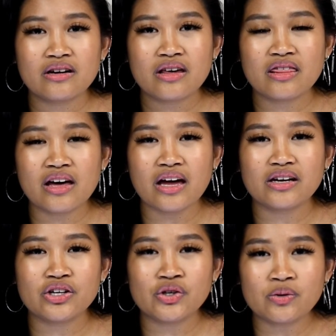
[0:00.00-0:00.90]
that
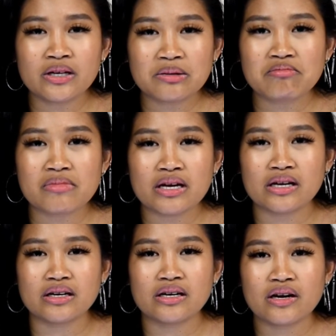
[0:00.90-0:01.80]
you can
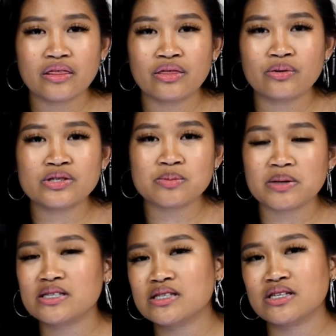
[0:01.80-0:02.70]
make those
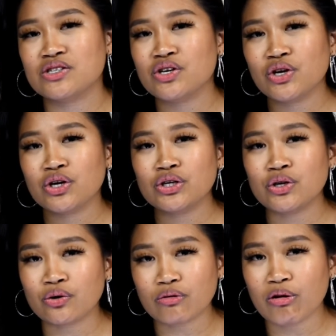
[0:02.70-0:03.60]
spaces
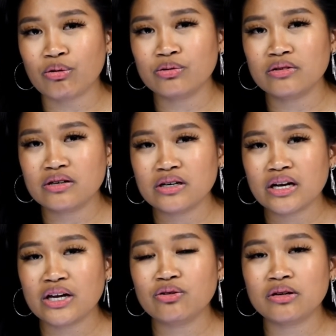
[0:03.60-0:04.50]
your own
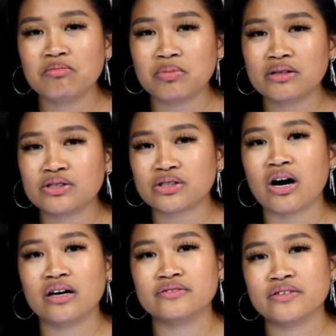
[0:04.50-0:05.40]
and you can build your
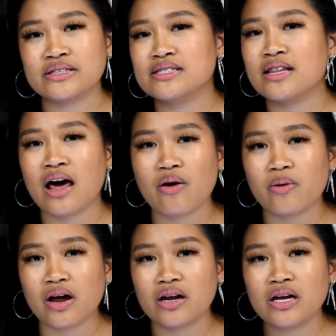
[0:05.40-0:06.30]
confidence that
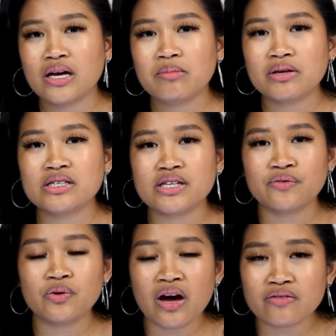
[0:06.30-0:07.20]
way. Because if
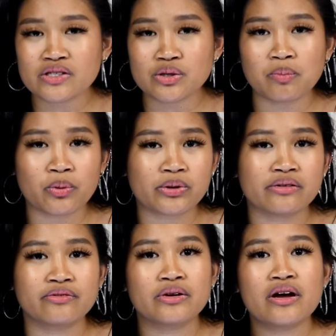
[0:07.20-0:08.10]
you have a
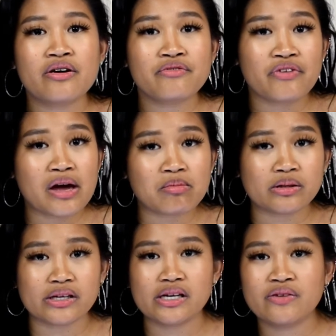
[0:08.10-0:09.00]
supportive
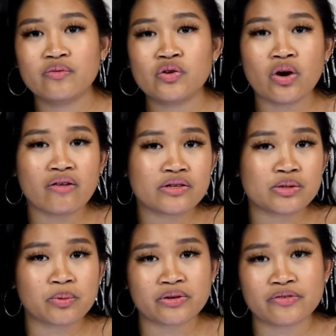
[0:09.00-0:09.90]
family, and if you have a
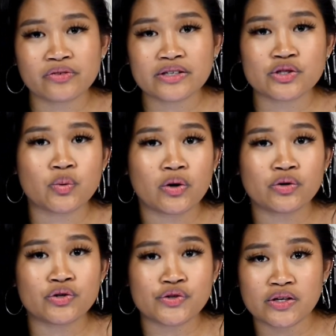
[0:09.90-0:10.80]
supportive friends who
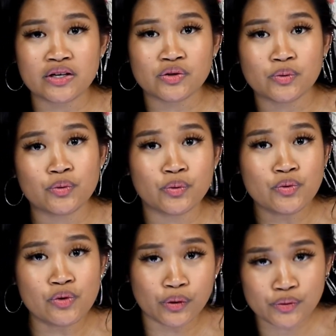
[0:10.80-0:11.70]
understand you and who
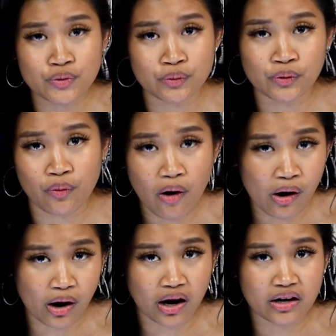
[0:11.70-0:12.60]
knows who you
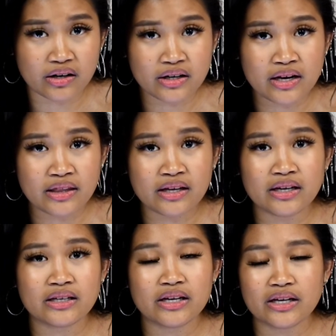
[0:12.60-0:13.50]
are, then
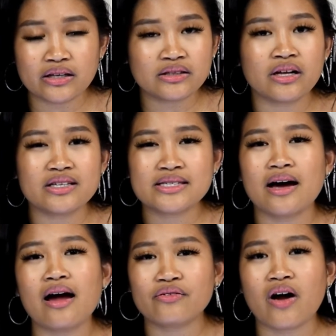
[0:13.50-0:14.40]
it'll
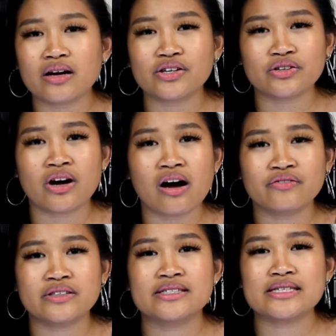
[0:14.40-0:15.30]
skyrocket your
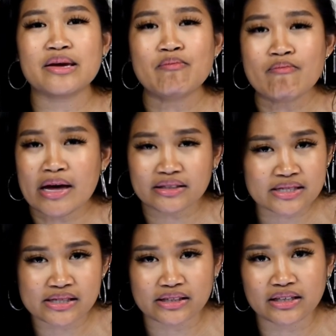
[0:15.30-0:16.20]
confidence
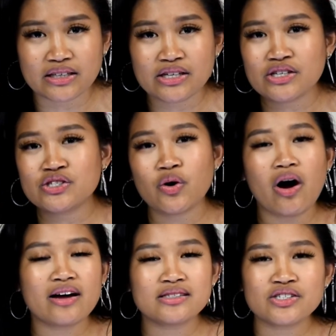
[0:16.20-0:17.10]
immensely. So
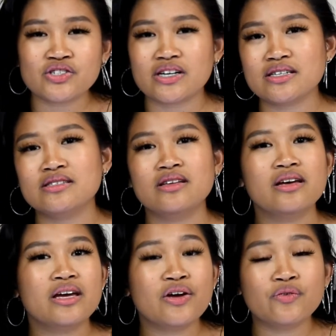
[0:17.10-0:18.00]
I suggest,
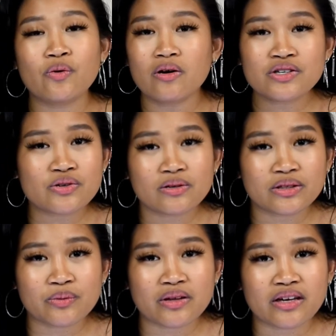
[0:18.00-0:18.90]
if you are
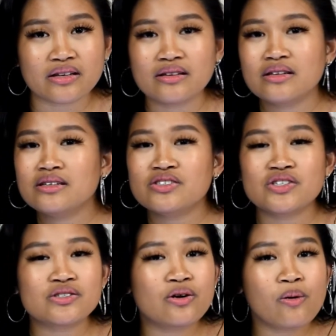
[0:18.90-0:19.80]
struggling with it,
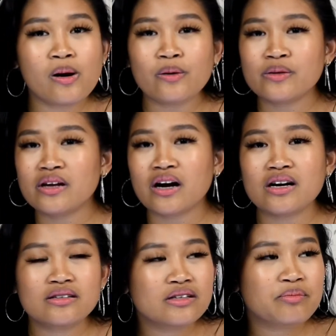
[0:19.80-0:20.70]
just go out
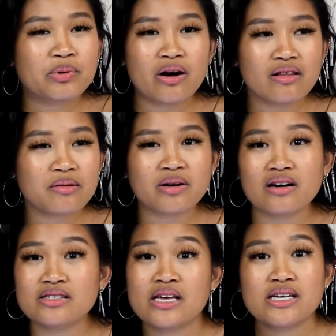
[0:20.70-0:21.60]
there, be on the
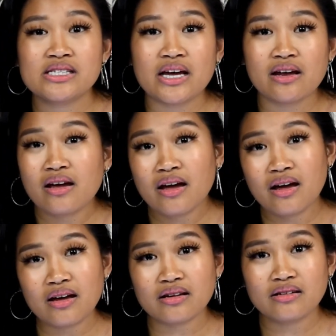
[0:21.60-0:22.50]
bus, say,
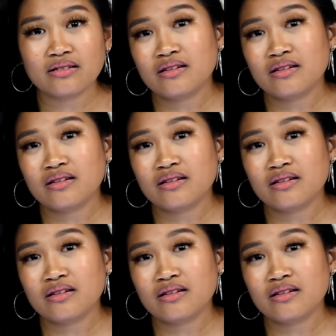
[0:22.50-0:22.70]
hey,